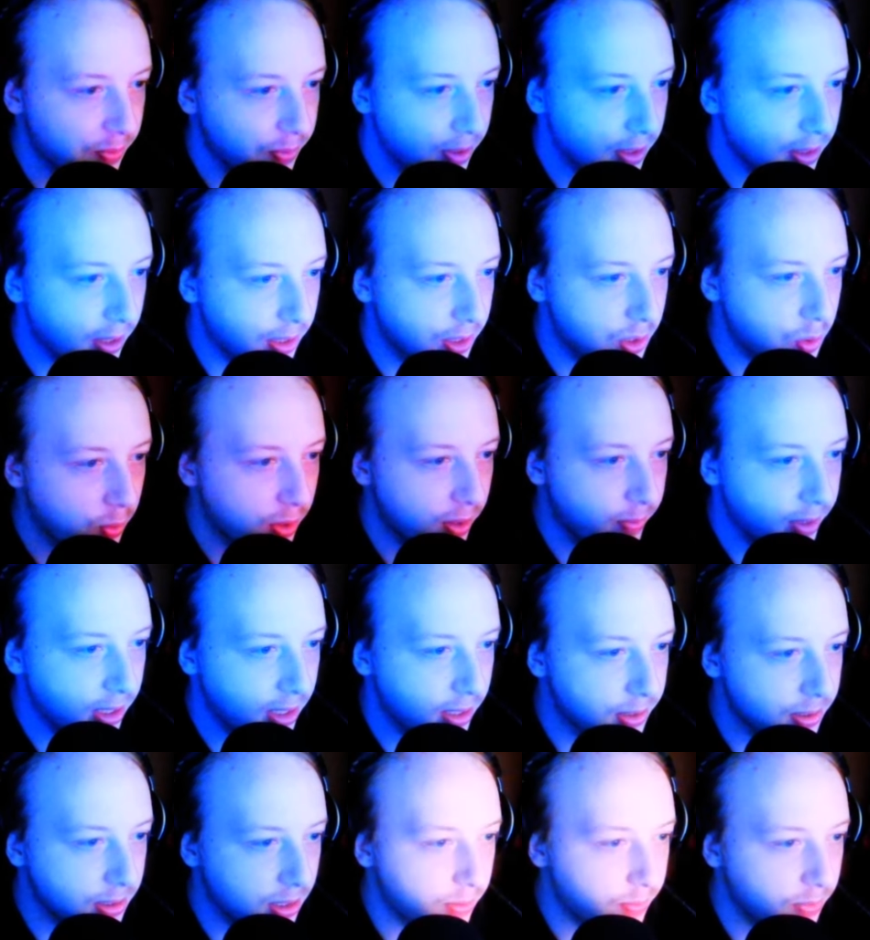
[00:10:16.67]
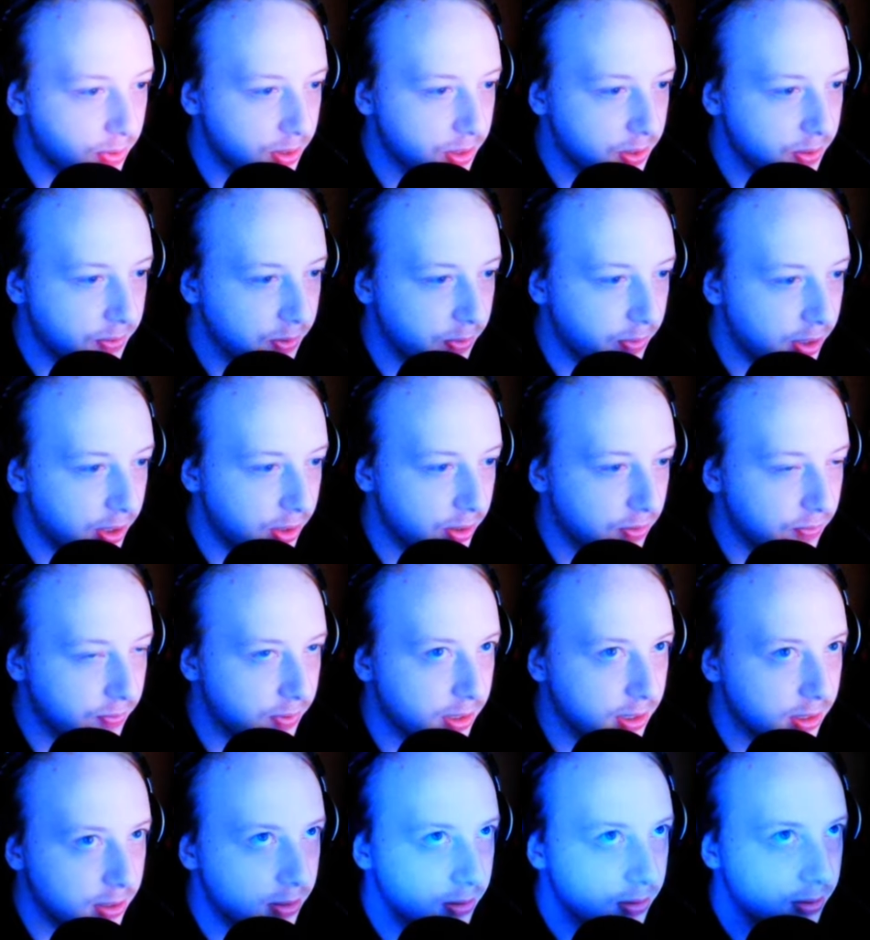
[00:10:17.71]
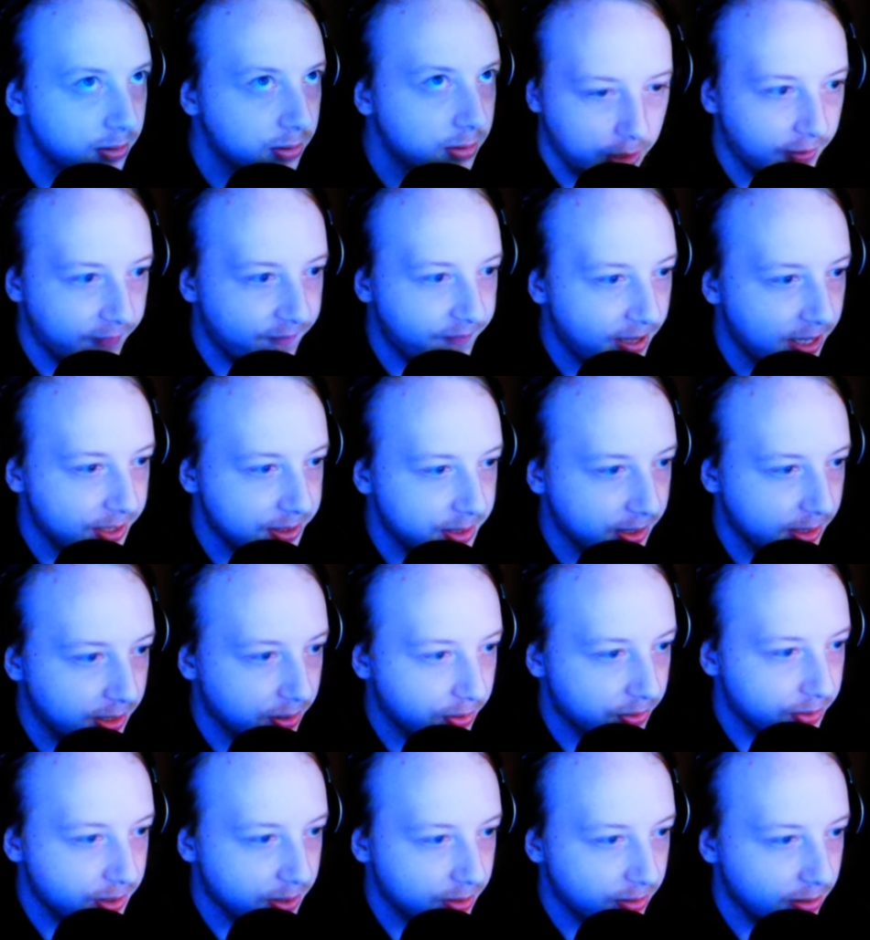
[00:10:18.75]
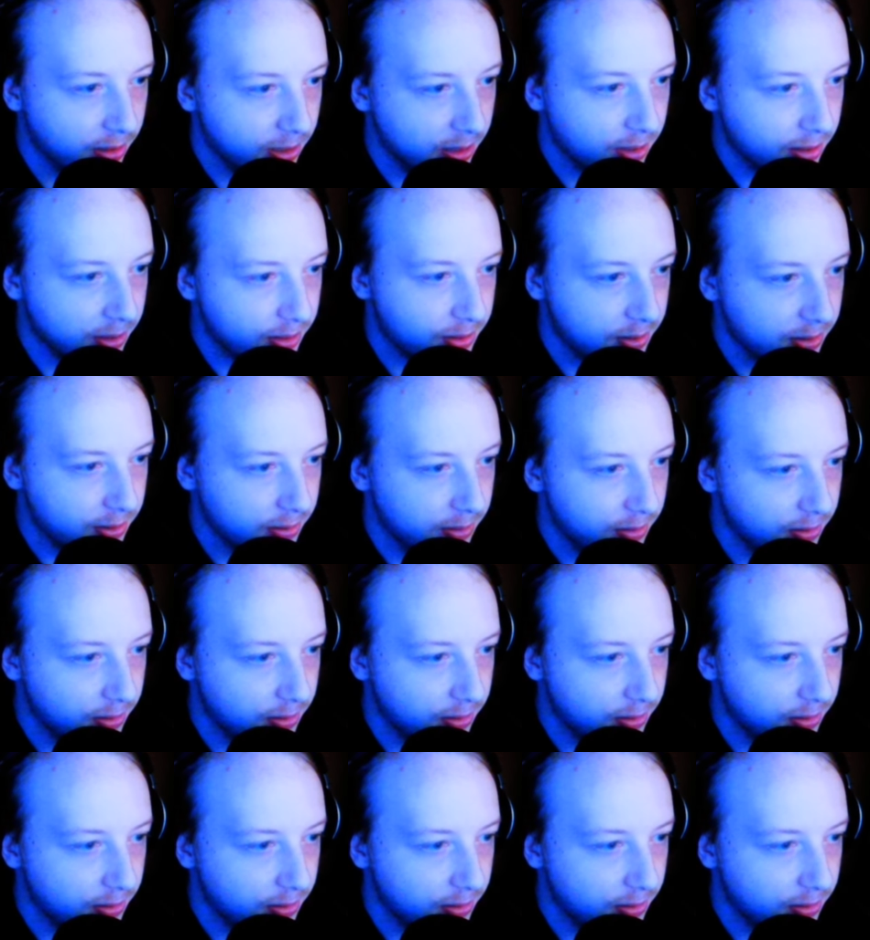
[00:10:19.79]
about to be like 20 million zombies running over here. Look how fast it kills it. Look at this.